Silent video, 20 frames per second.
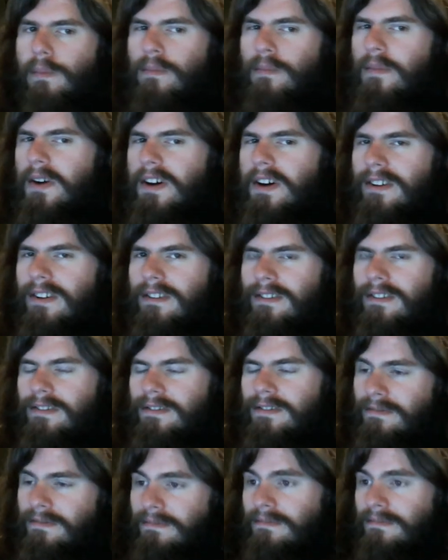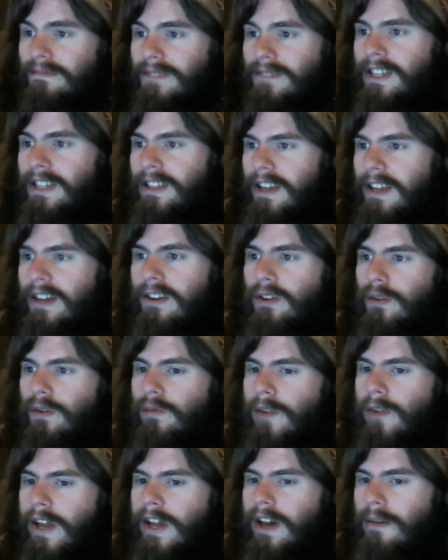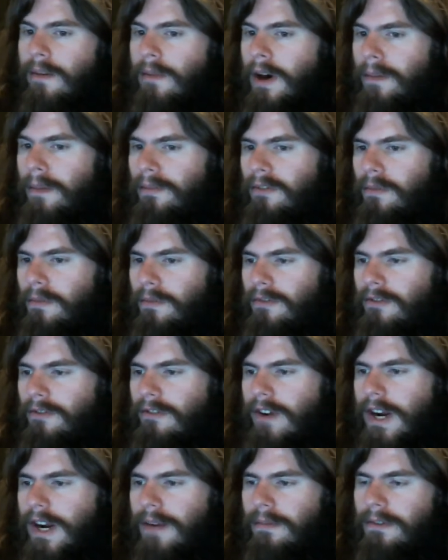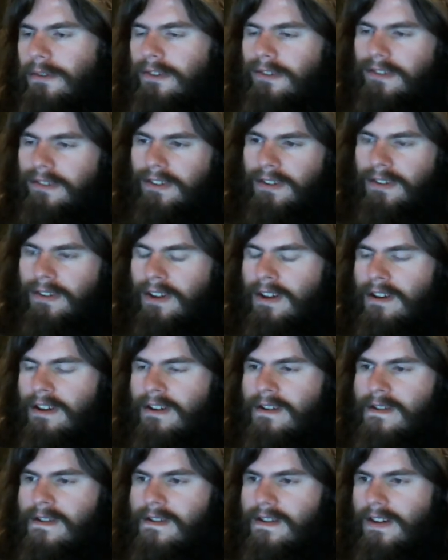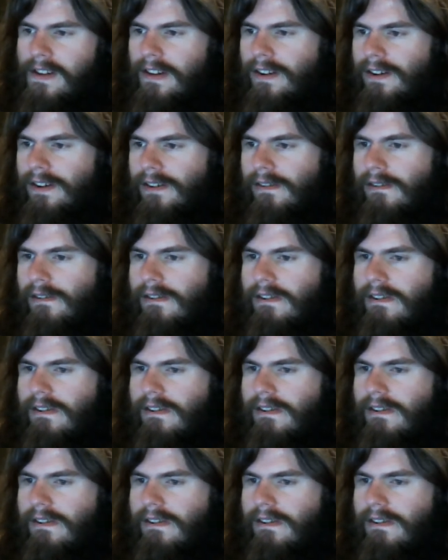But at the end of the week I'm up subscribers and you know,